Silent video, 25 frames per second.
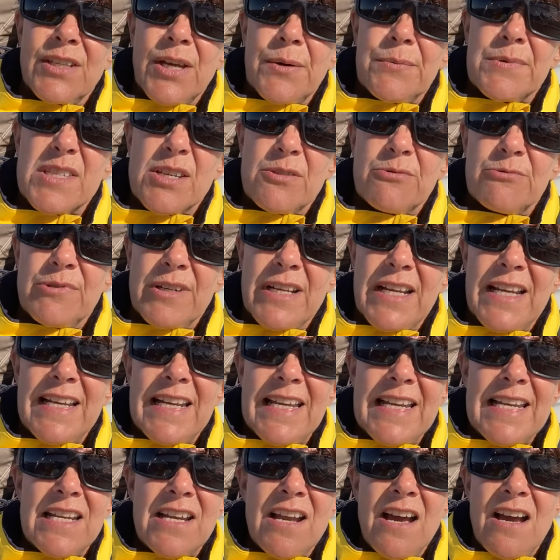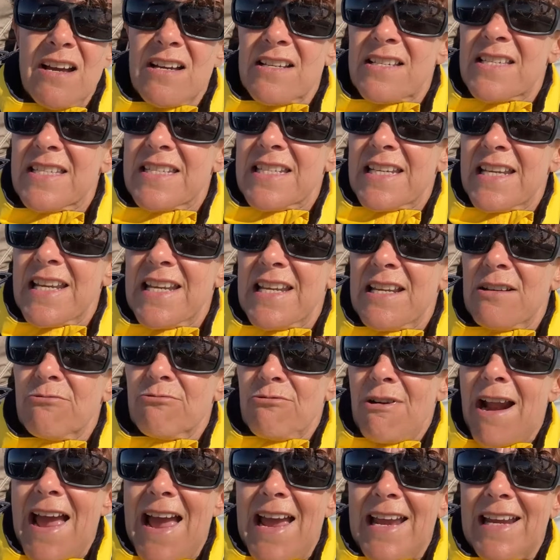there was a really nasty
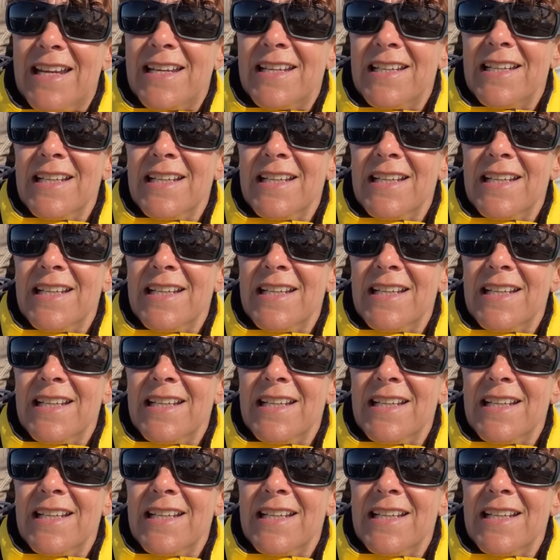wreck